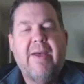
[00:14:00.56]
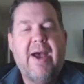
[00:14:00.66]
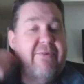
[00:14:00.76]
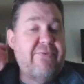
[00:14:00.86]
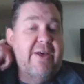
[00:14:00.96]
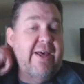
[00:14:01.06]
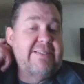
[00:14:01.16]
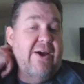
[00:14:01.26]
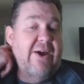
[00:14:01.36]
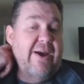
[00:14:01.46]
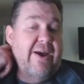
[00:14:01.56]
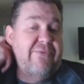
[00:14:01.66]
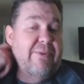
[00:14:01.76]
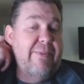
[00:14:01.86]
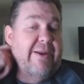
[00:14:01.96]
I feel that's how I kind of
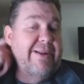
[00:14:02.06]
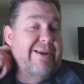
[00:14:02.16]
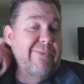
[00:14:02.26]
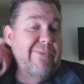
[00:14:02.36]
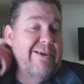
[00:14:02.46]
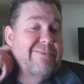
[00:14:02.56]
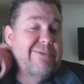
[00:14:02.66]
feel about it anyway.